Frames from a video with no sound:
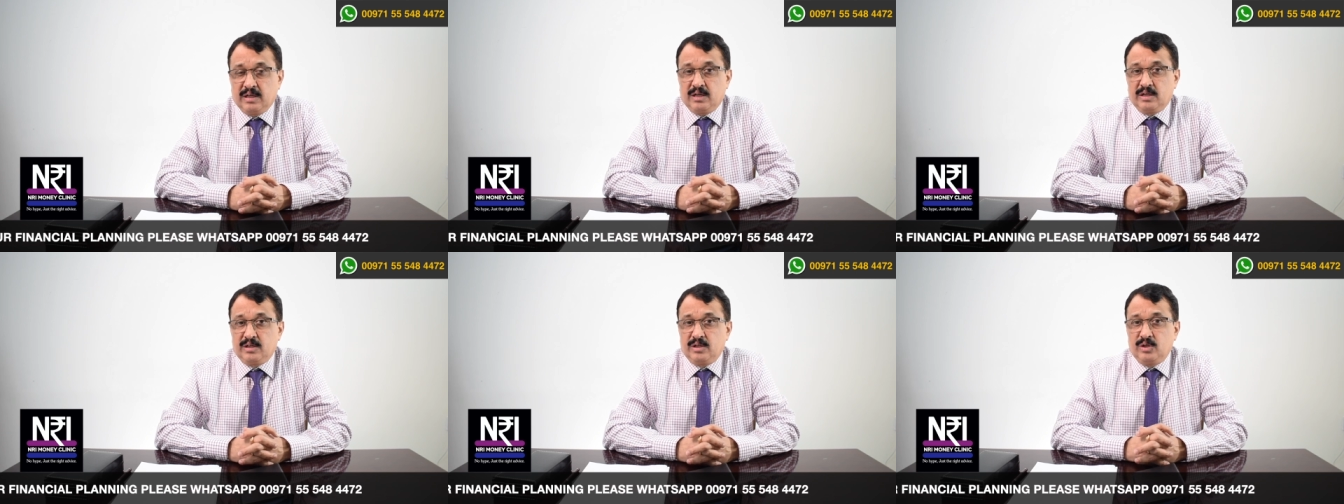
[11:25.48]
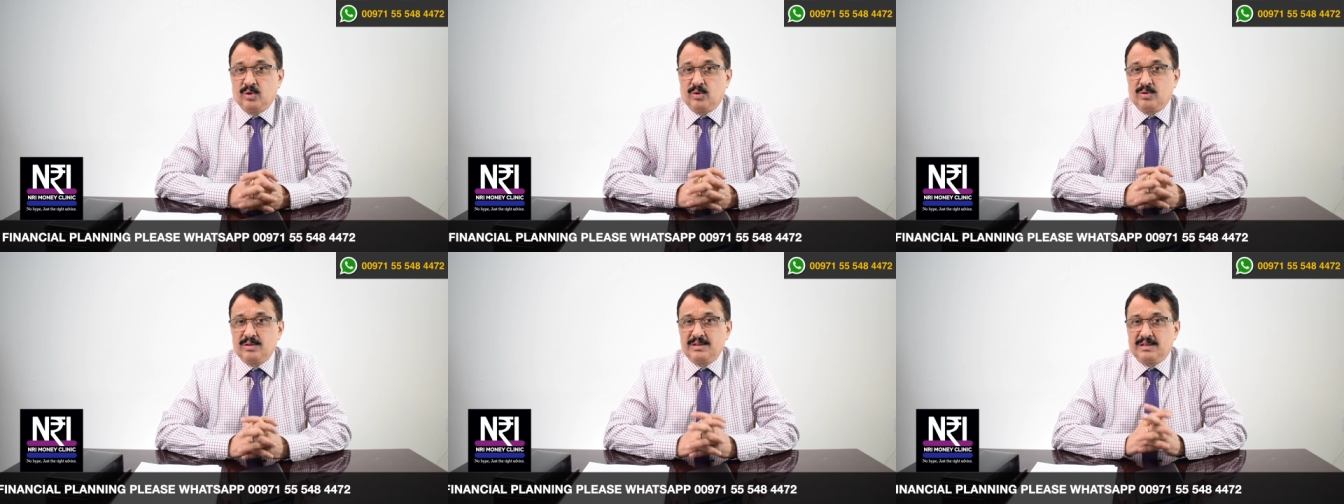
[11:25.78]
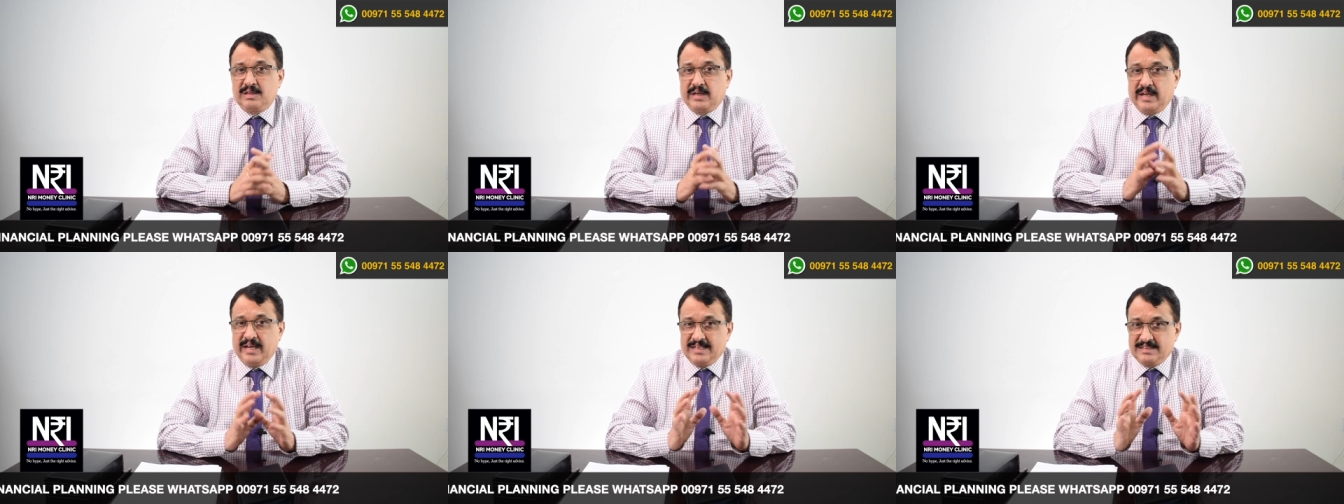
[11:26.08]
Don't
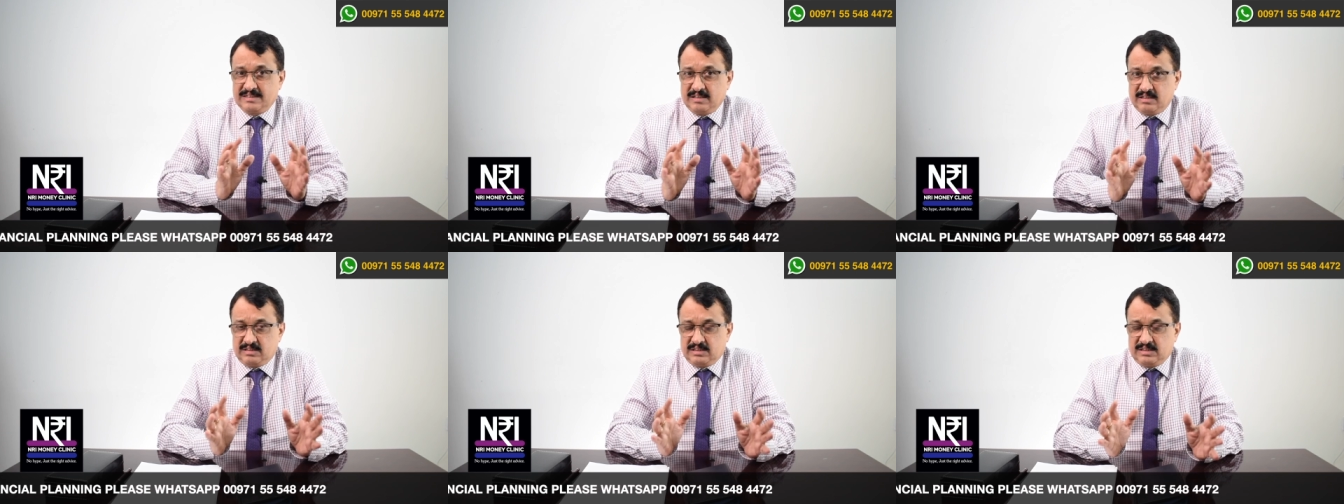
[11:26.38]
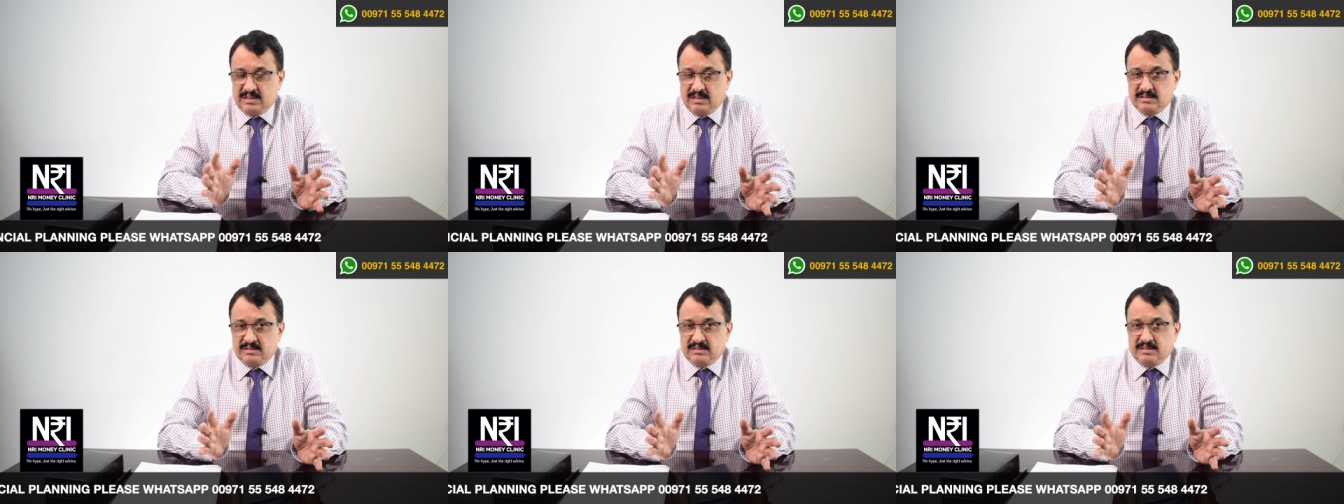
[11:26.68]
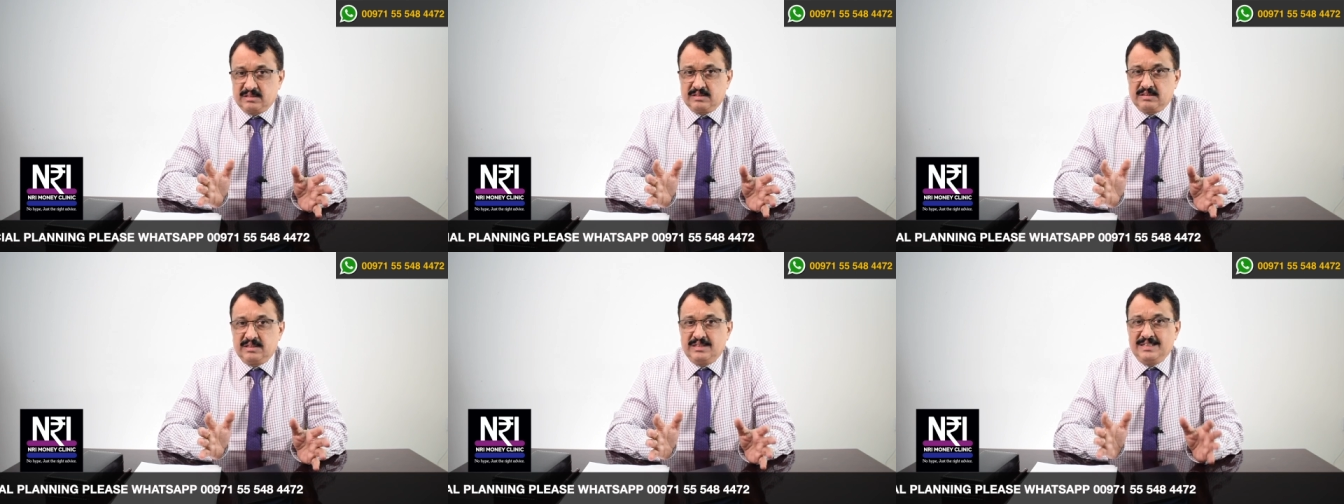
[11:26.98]
take such
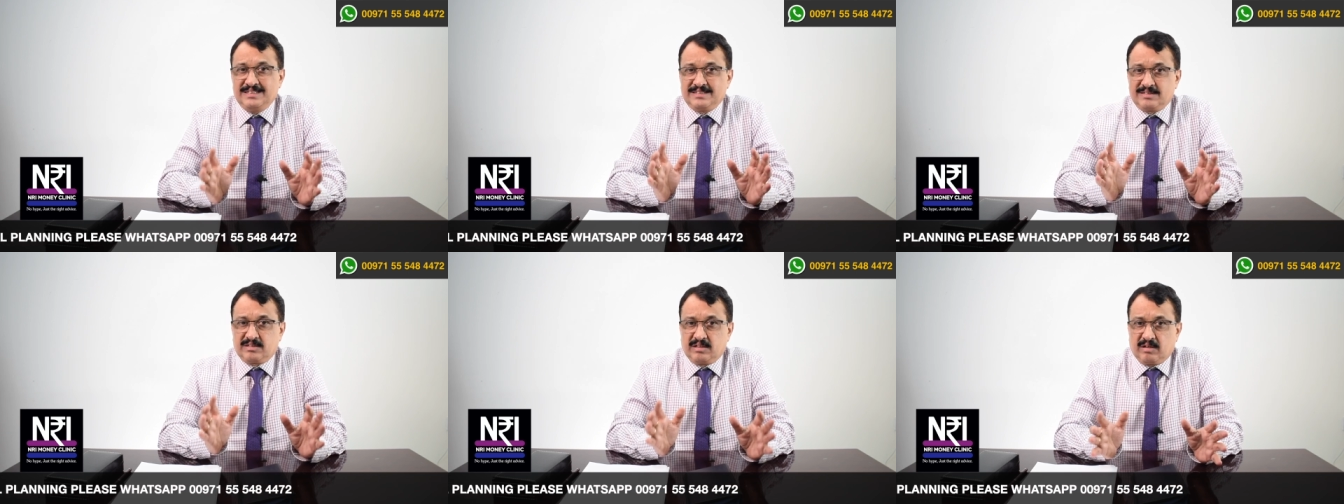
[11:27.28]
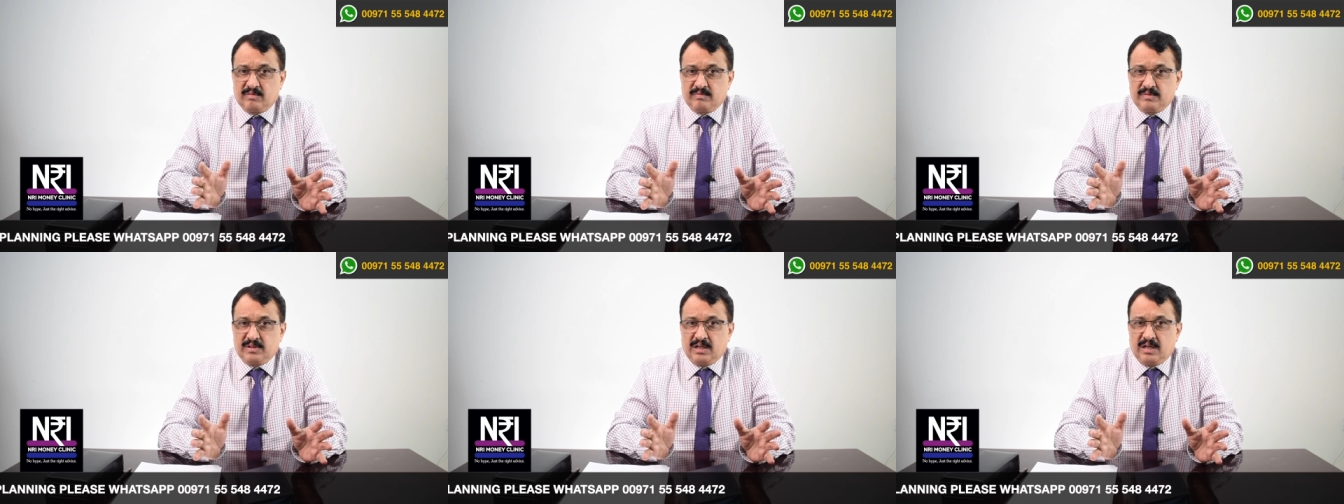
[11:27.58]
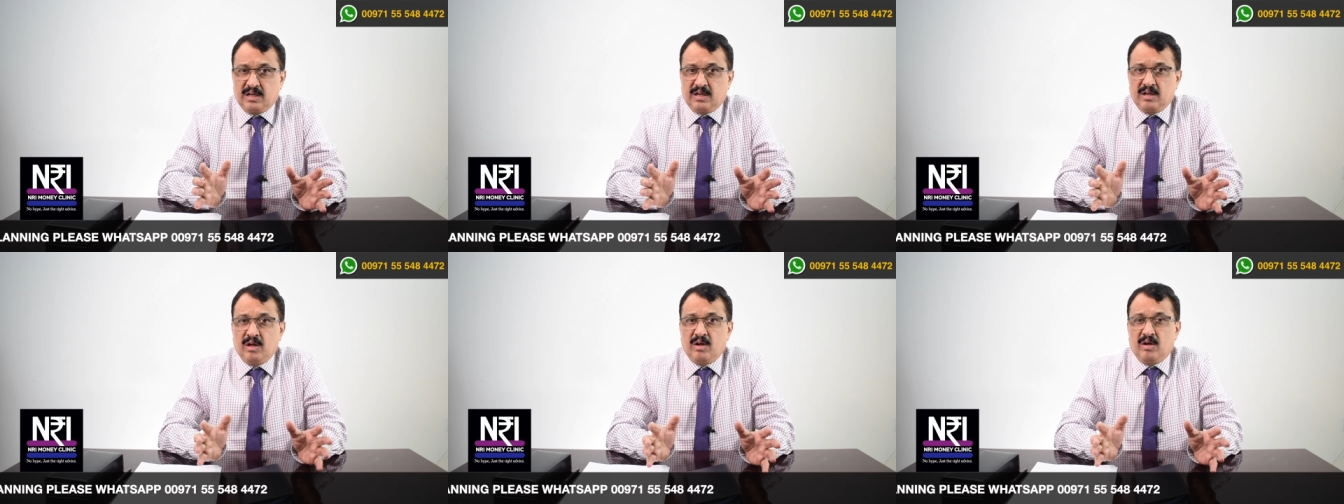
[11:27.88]
chances. Instead of
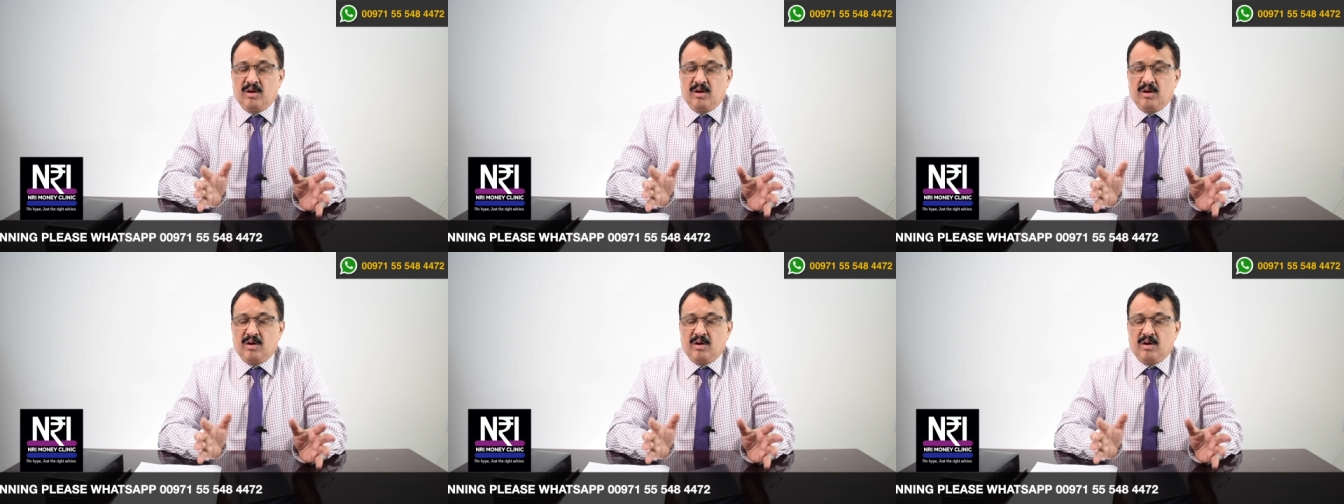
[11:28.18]
that,